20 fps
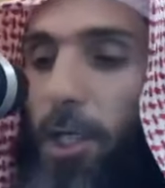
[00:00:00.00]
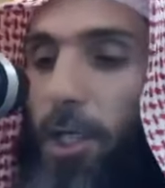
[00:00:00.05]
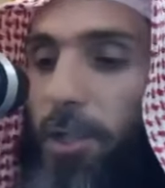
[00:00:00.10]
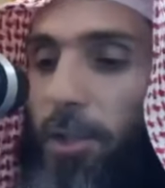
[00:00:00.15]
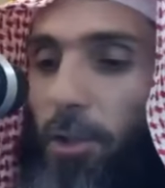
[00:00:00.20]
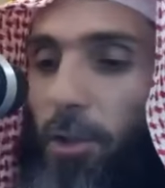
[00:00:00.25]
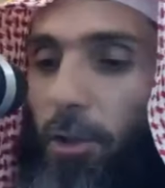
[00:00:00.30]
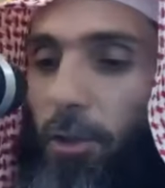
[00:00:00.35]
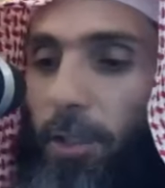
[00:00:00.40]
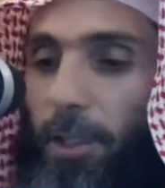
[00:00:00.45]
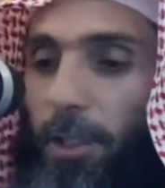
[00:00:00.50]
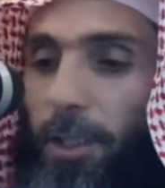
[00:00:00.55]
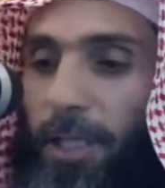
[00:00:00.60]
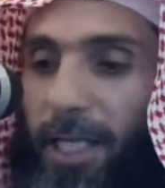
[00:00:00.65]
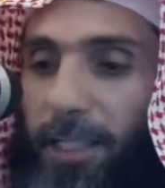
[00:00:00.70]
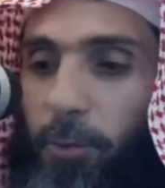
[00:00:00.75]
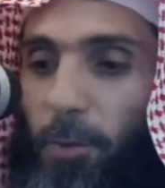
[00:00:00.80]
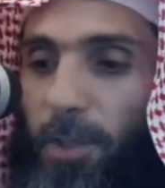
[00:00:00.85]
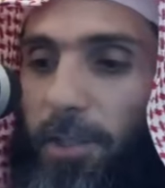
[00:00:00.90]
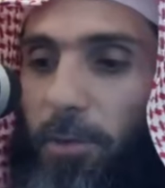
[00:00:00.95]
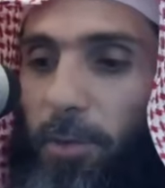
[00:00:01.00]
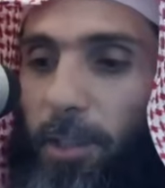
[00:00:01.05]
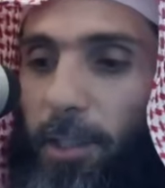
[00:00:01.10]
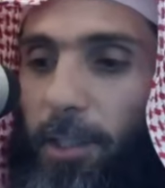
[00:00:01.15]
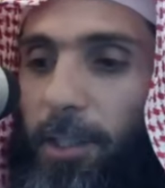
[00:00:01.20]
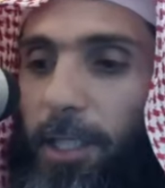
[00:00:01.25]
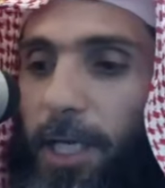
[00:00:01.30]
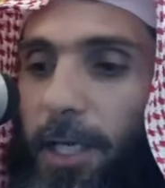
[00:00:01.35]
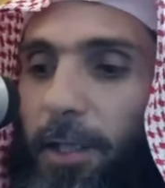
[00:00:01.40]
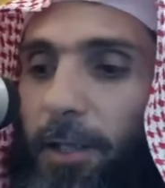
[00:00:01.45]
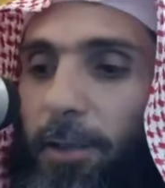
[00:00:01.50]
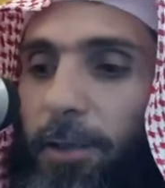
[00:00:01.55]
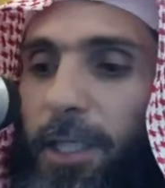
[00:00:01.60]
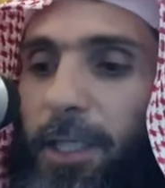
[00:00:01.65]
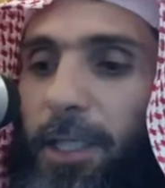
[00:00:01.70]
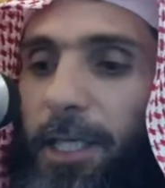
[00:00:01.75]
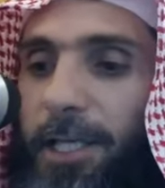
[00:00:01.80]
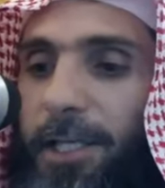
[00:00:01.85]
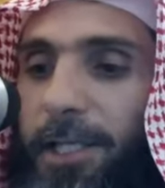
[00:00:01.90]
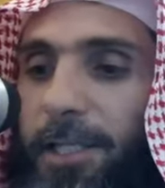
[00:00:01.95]
So that was one. The other
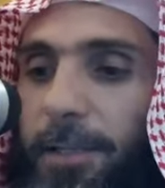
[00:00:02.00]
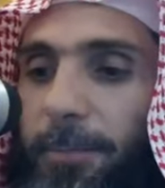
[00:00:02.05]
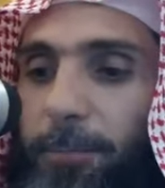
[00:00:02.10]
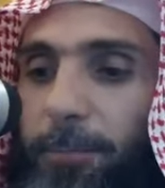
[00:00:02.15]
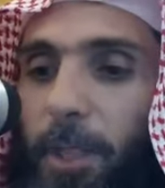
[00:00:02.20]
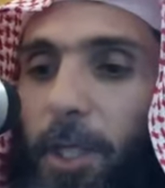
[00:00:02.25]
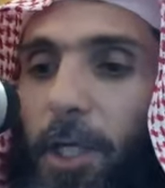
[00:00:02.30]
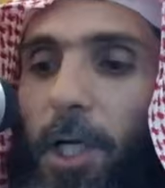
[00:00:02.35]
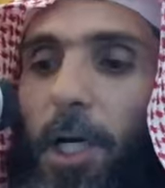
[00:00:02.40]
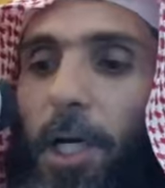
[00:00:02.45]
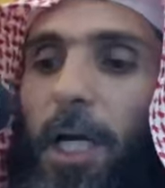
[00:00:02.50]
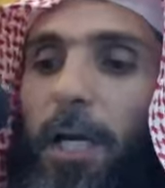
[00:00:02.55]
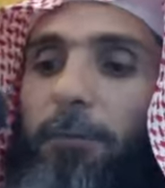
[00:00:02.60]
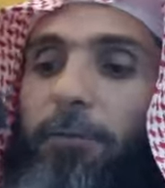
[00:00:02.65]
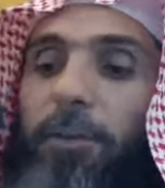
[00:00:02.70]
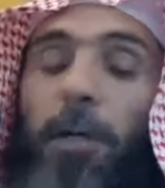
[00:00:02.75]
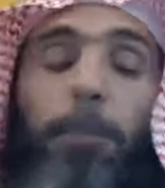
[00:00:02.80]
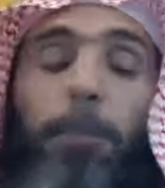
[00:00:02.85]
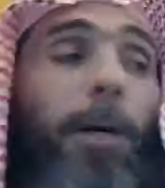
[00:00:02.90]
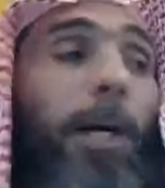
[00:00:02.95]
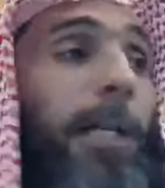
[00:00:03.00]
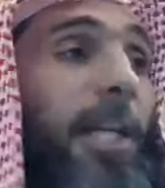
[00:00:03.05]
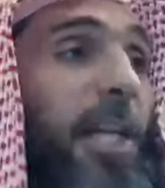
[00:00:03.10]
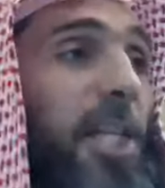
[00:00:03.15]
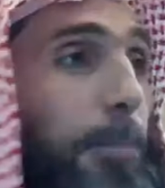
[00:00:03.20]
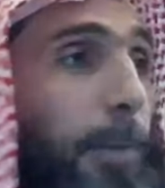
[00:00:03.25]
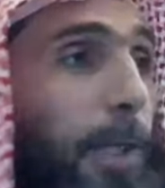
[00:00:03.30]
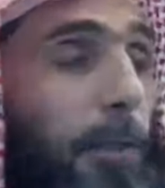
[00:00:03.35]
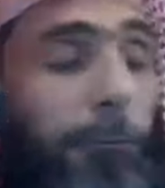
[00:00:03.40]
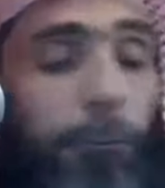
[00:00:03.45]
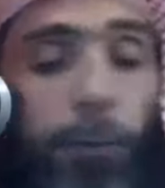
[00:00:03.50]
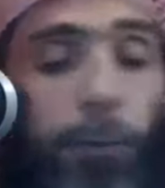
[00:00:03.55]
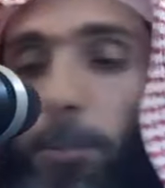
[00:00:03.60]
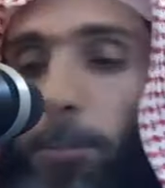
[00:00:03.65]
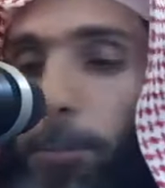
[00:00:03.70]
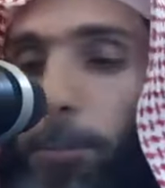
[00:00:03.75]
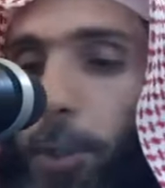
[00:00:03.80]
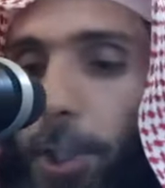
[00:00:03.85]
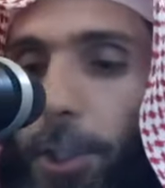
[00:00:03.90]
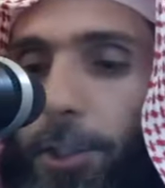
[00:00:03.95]
thing is, if the punishment for
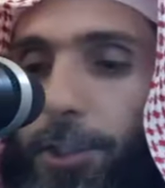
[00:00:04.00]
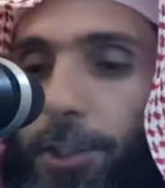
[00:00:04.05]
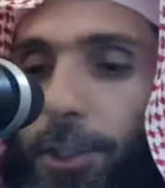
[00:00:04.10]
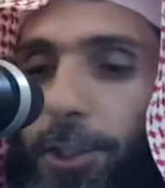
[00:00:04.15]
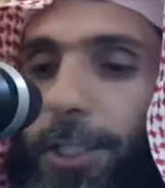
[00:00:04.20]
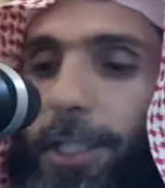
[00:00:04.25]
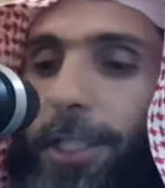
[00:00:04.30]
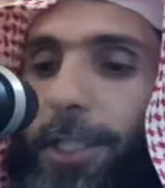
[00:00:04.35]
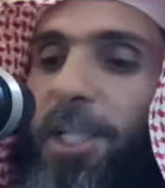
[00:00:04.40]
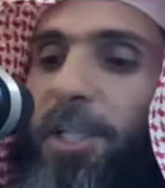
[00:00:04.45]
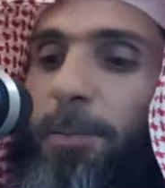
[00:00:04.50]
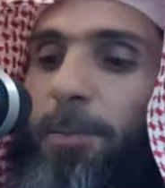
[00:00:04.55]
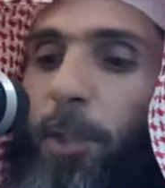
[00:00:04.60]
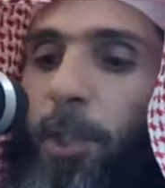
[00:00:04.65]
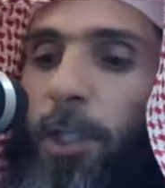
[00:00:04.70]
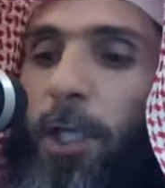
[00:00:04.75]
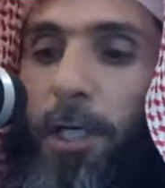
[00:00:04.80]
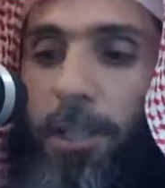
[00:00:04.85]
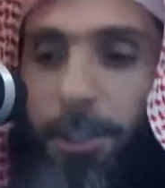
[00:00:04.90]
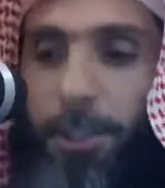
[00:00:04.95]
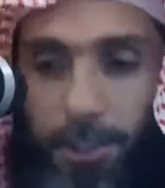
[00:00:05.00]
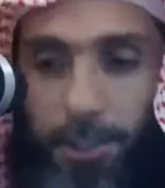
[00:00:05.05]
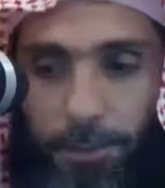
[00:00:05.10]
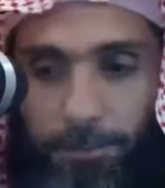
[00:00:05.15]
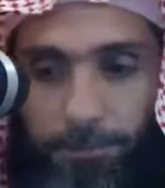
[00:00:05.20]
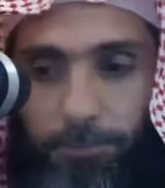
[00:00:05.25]
murder and espionage,